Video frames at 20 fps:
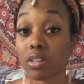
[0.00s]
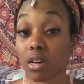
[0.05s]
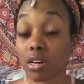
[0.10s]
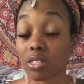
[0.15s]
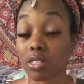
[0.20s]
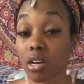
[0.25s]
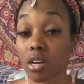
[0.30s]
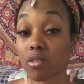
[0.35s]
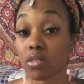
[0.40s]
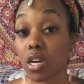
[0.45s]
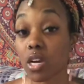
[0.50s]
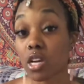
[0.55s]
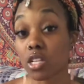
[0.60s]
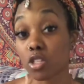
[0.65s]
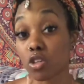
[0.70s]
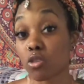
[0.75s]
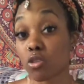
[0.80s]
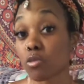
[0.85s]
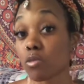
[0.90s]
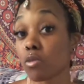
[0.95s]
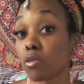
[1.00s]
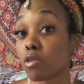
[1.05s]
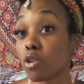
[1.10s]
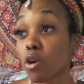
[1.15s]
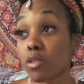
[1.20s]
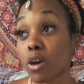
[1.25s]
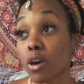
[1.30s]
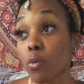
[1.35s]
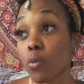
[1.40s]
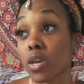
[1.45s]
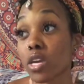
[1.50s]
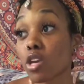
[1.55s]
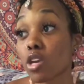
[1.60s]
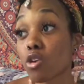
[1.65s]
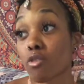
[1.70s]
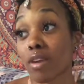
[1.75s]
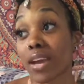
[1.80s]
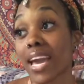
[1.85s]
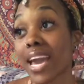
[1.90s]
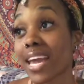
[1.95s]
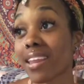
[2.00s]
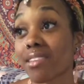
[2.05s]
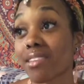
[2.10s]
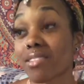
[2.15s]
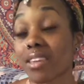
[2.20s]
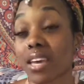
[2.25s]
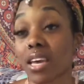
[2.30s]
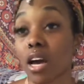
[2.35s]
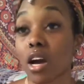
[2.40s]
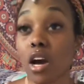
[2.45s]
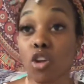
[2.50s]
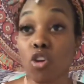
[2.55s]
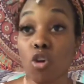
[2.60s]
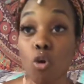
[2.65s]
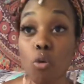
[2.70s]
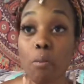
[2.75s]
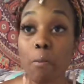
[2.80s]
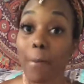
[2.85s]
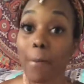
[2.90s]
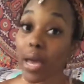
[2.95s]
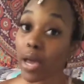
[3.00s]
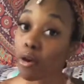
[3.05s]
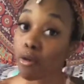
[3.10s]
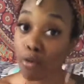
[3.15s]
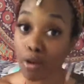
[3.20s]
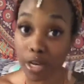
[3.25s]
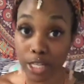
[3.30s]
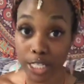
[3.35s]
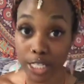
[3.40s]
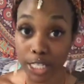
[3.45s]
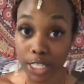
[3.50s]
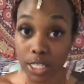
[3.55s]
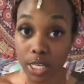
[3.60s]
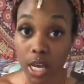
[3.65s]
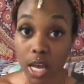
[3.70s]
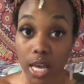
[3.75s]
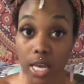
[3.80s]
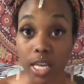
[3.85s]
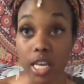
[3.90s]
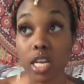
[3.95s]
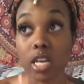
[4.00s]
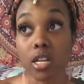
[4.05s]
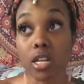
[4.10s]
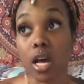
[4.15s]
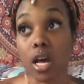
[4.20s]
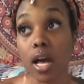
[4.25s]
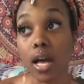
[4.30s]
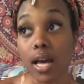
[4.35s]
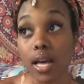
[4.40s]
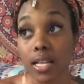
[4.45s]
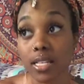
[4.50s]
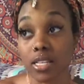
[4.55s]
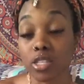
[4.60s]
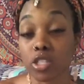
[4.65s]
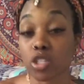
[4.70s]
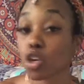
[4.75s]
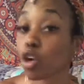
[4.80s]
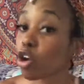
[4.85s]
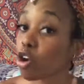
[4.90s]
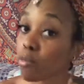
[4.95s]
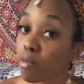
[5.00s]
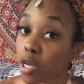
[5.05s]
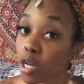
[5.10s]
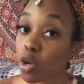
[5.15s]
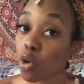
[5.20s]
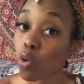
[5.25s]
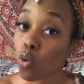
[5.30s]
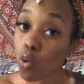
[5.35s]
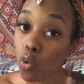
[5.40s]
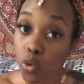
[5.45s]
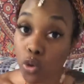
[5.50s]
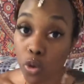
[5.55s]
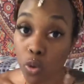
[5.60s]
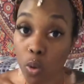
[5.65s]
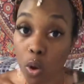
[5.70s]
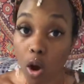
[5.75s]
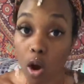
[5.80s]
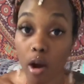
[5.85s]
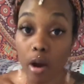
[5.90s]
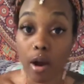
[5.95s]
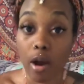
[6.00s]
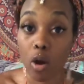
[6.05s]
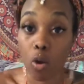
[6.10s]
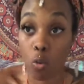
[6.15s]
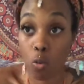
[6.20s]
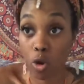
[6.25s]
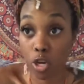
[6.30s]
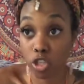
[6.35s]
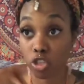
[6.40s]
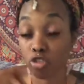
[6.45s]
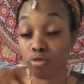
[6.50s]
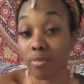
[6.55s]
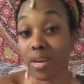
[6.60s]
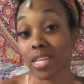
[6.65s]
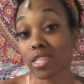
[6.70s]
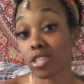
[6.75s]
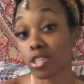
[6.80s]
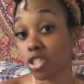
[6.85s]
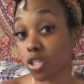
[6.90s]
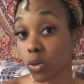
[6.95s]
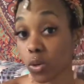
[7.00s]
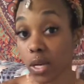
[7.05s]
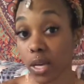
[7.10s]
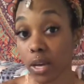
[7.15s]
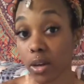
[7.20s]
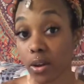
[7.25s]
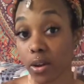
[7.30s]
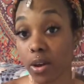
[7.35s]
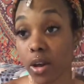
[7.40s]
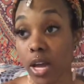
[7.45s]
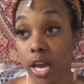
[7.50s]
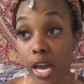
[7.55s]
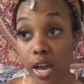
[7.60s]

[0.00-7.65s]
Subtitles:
in ourselves to know that we can create anything. No marriage can determine who you are and what you're made to do here.